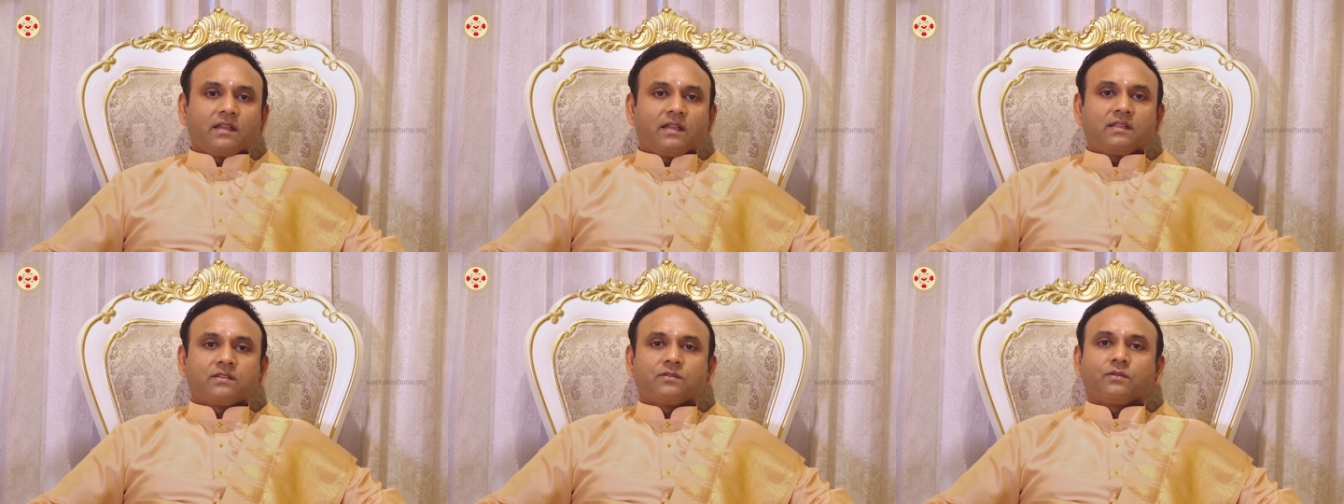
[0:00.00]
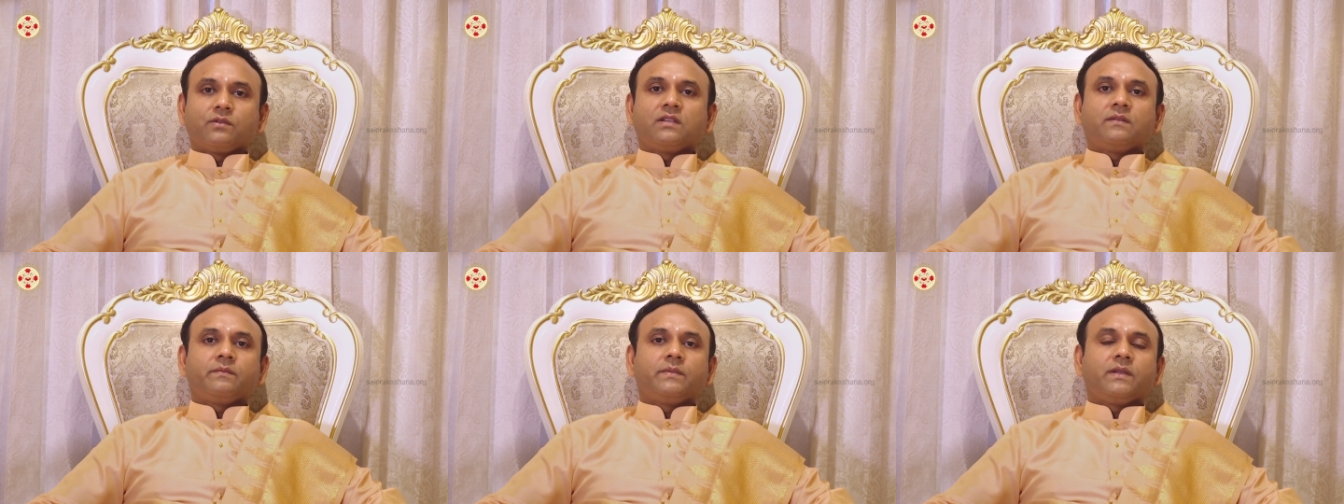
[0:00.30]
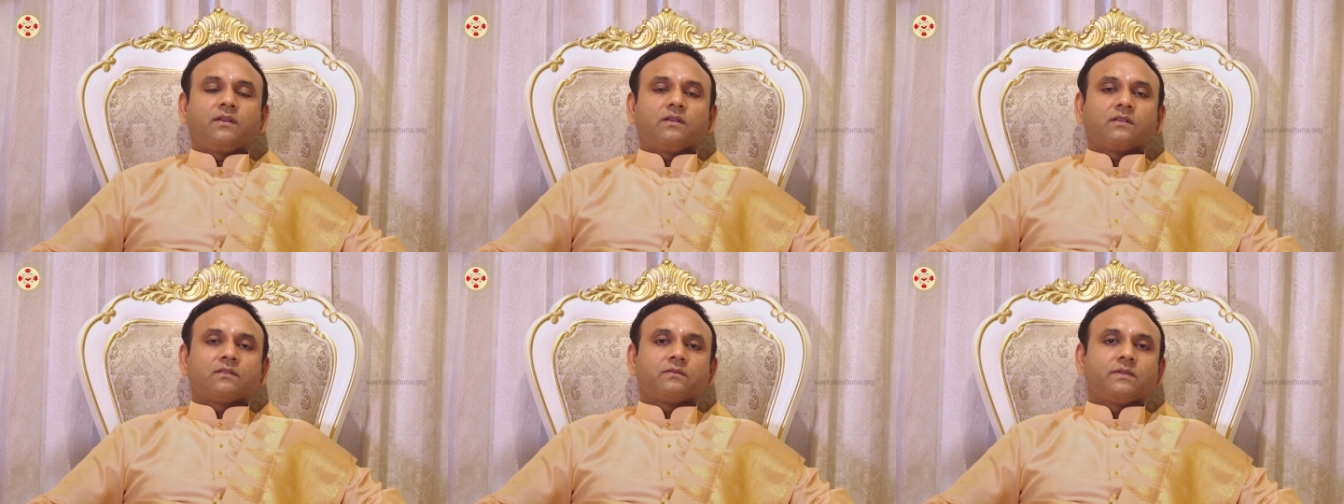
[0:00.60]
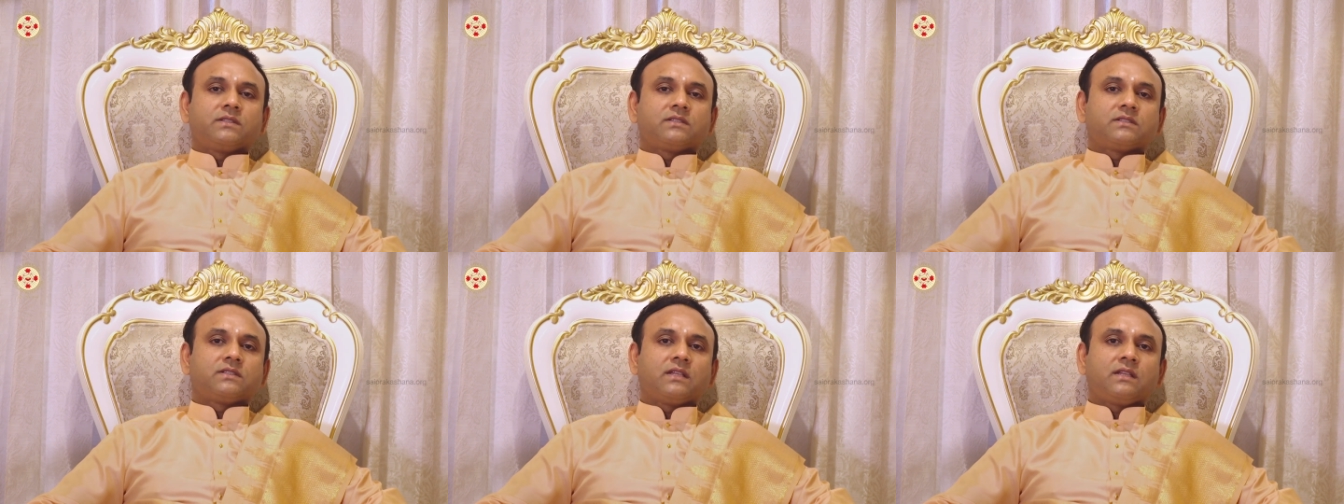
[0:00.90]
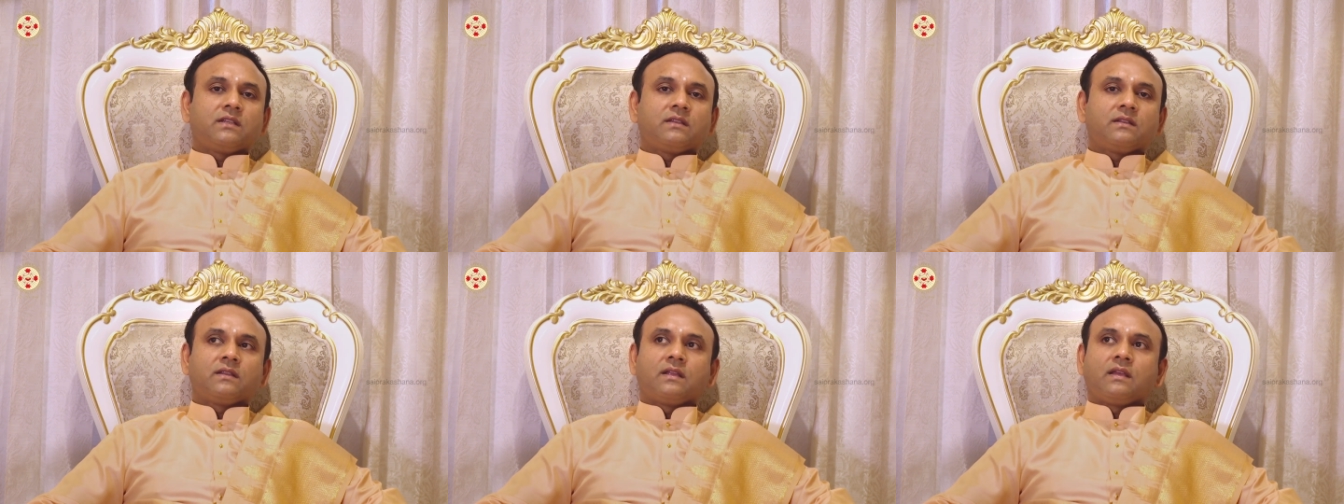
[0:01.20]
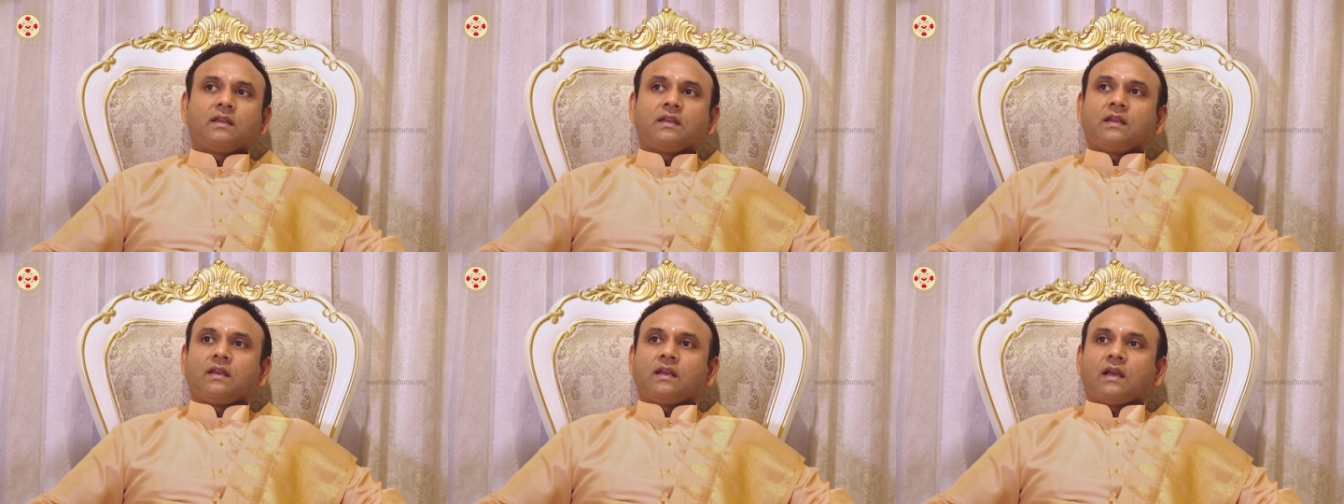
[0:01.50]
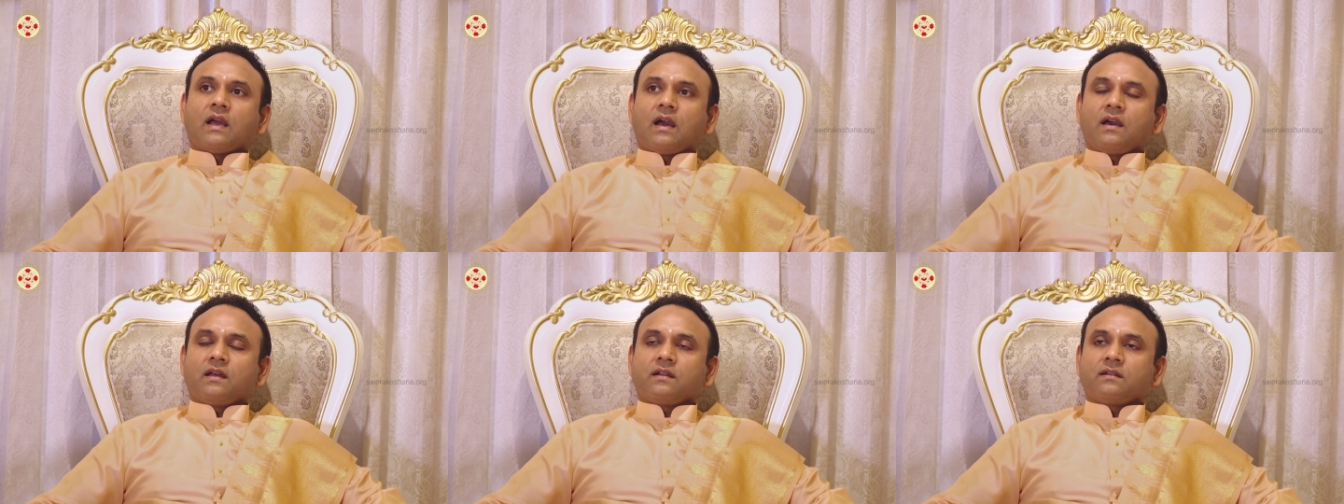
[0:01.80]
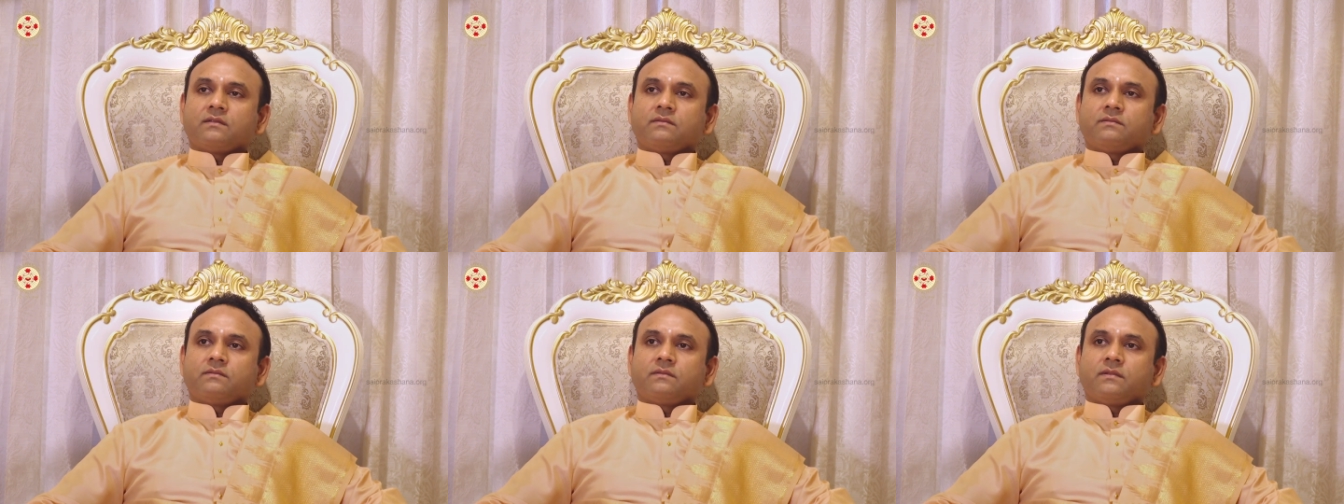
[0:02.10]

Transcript: It's only because we still are